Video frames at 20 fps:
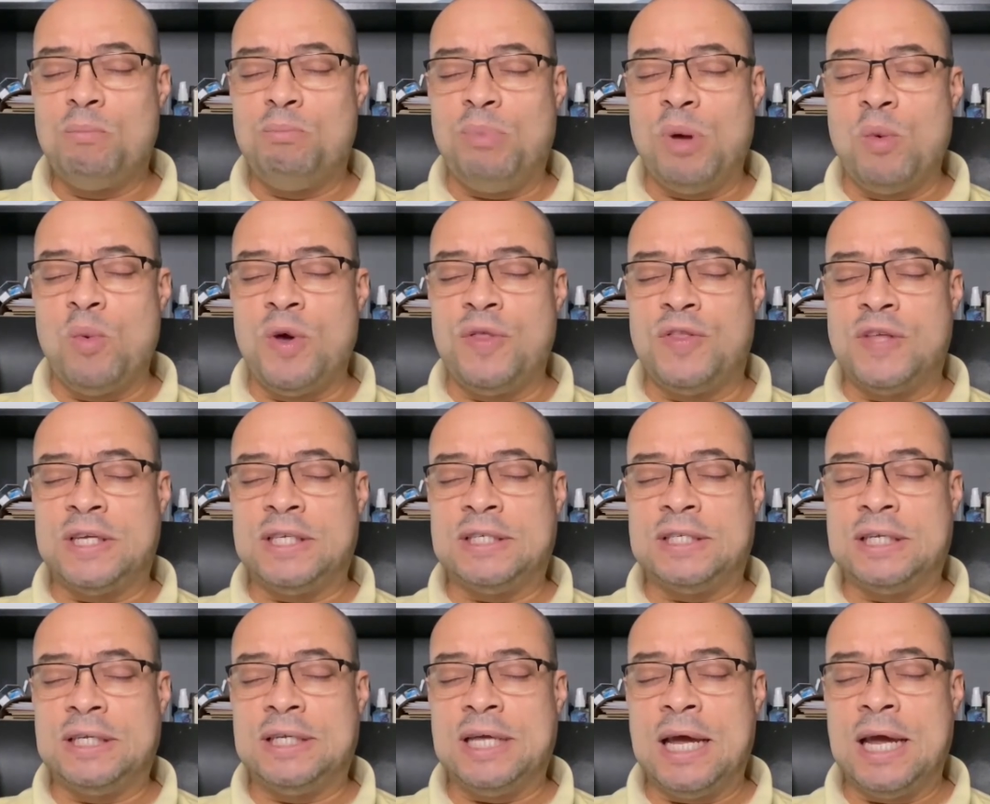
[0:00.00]
Be with us
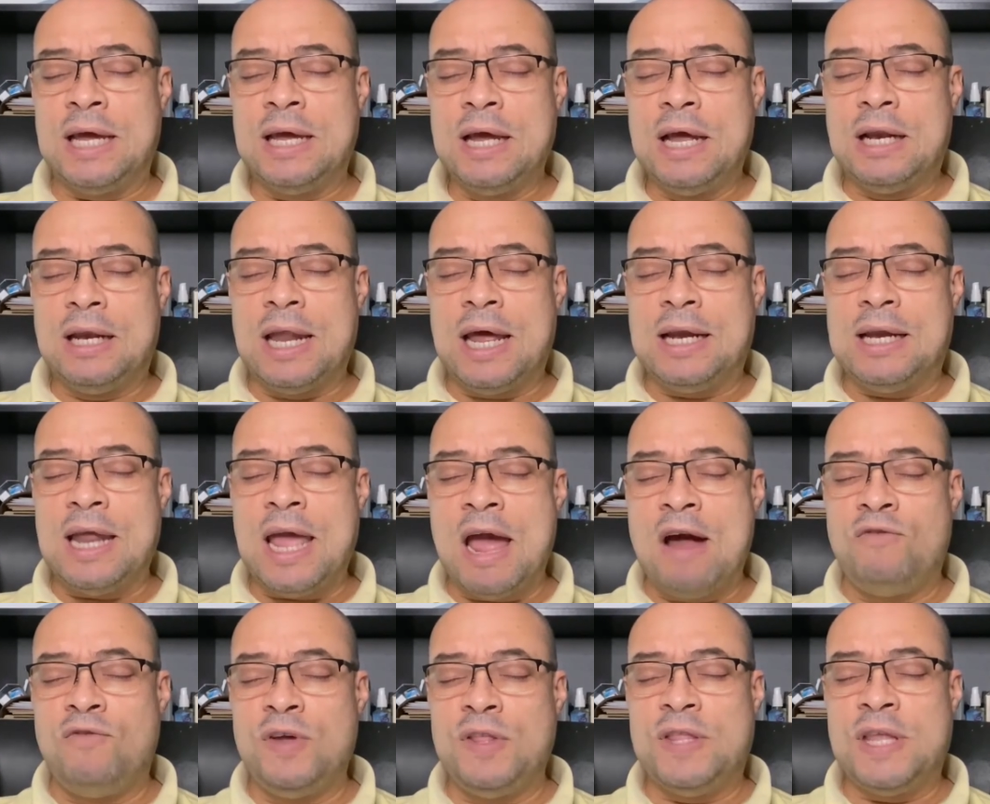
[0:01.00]
today. Let
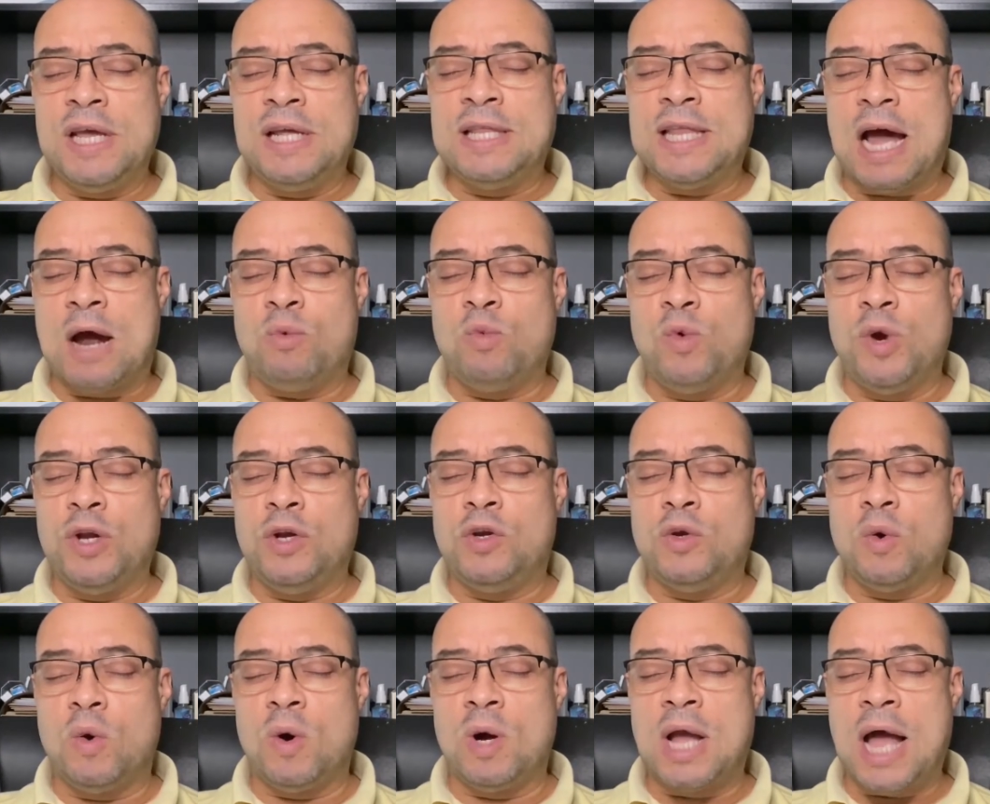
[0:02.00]
everything that we
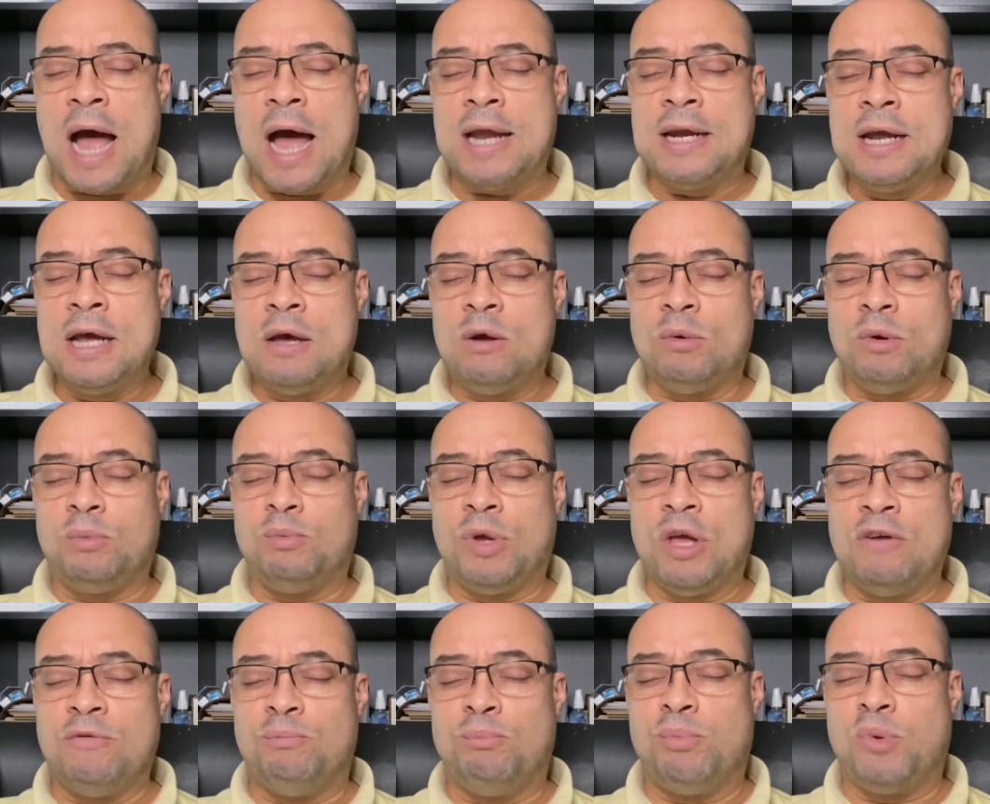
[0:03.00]
do, oh God,
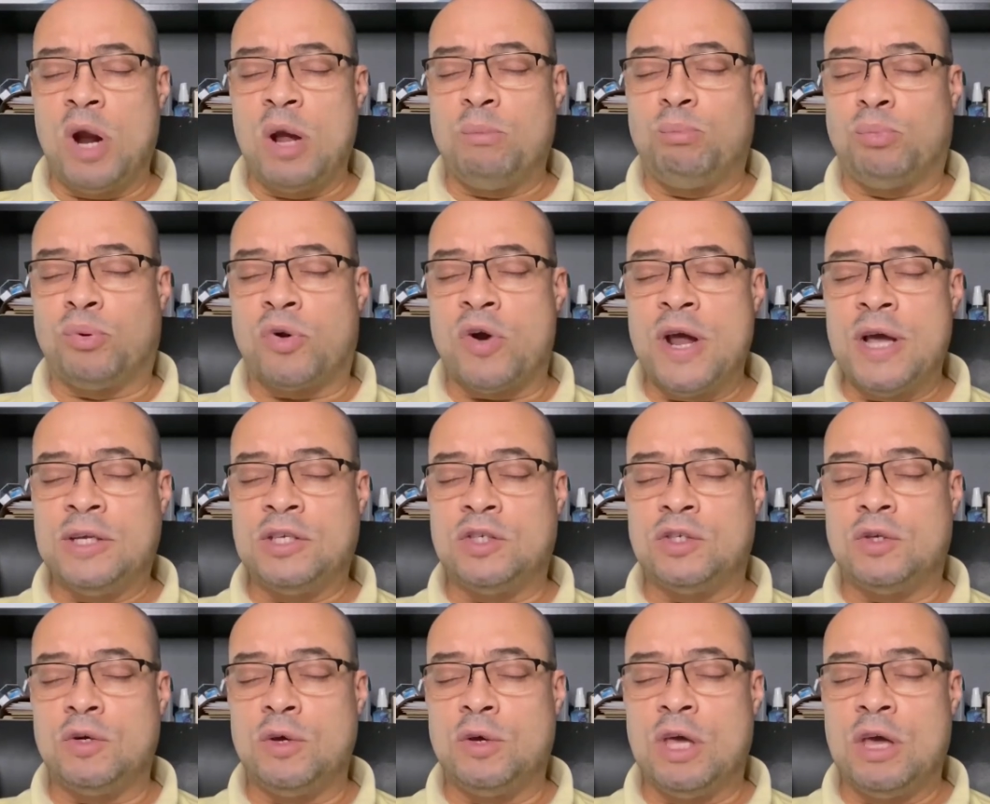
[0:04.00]
give bring praise
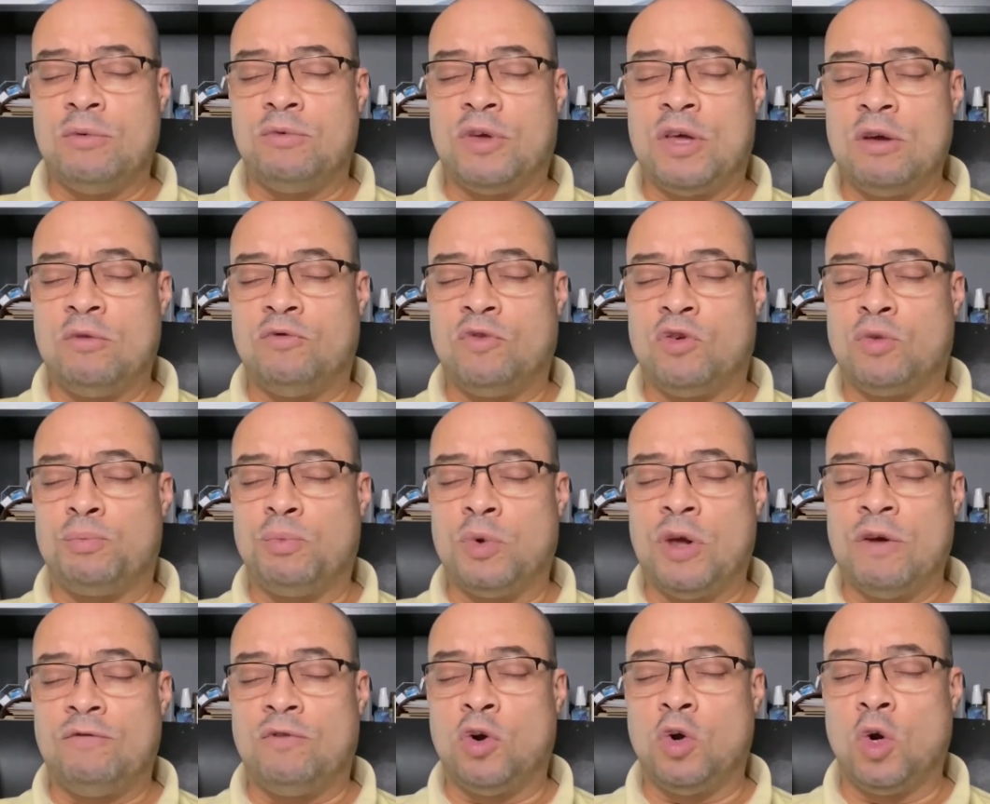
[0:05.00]
to give give
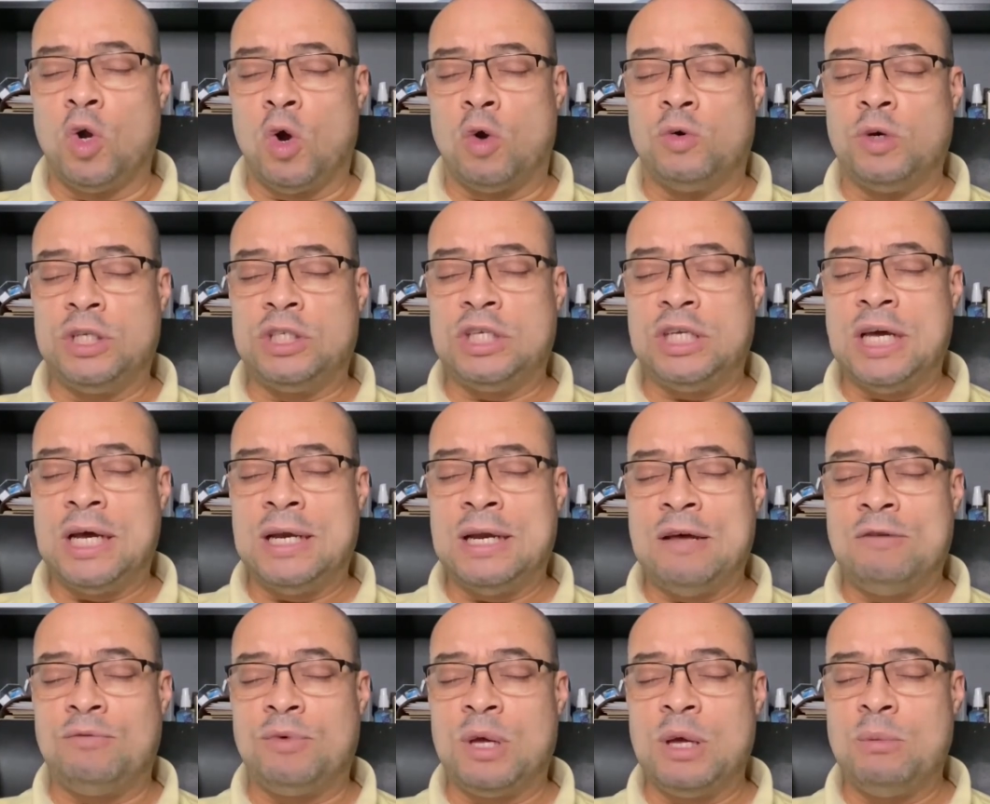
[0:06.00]
give glory to your
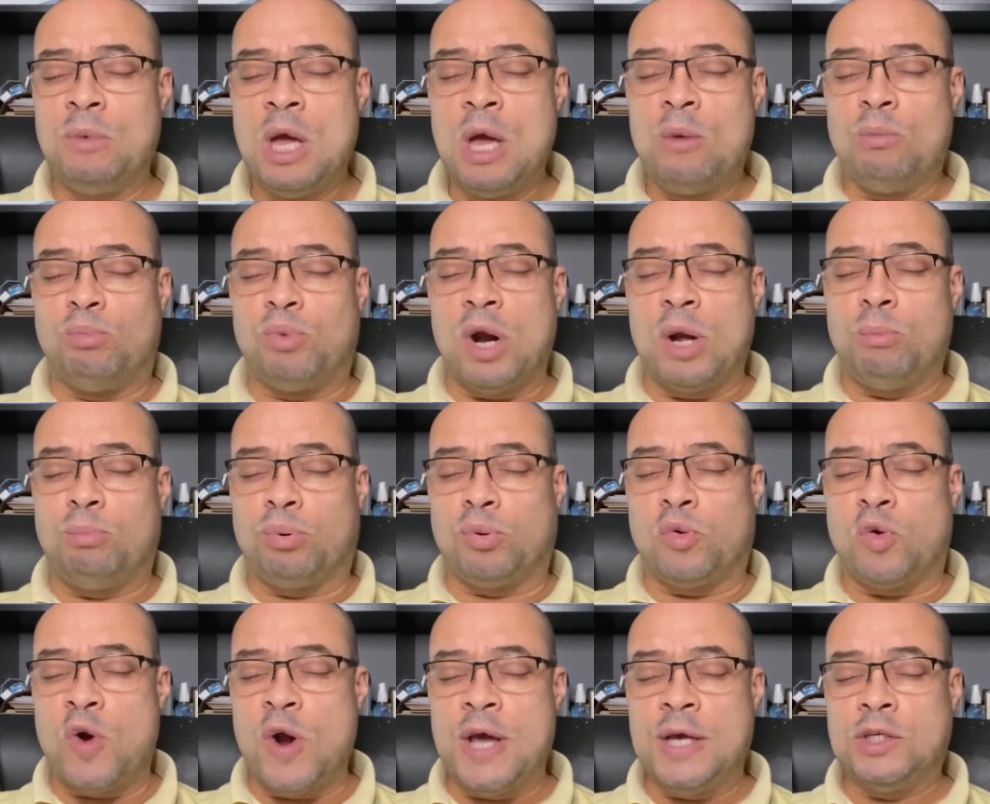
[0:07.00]
name. Give bring
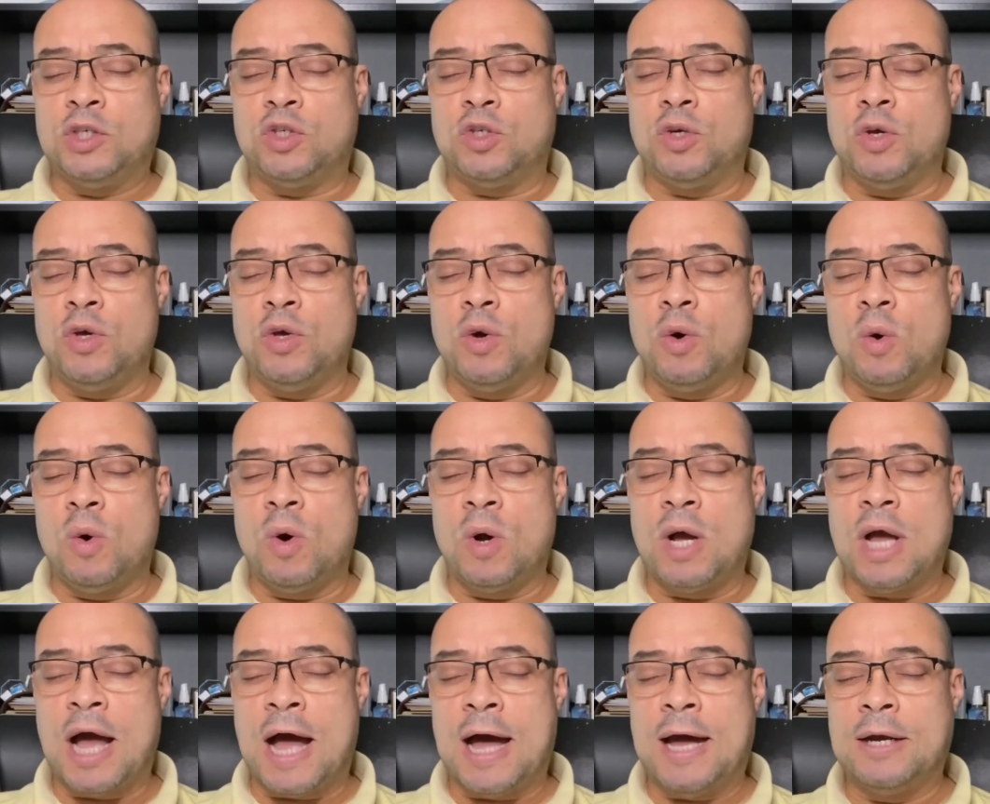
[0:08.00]
praise to you, oh
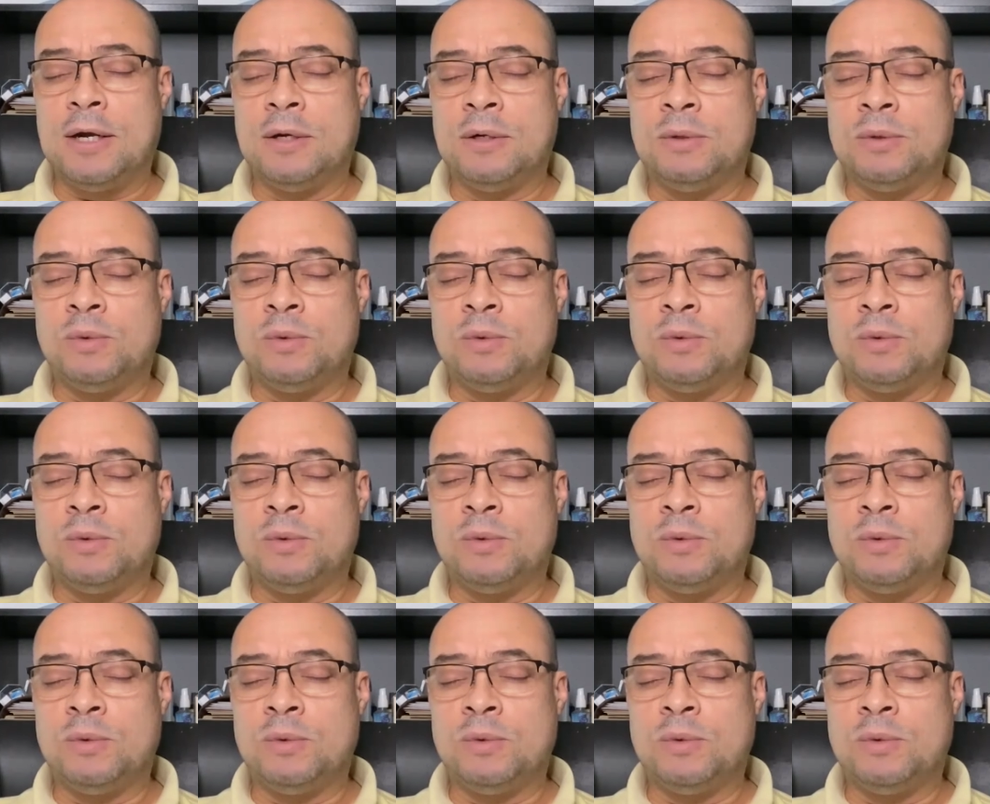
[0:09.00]
God.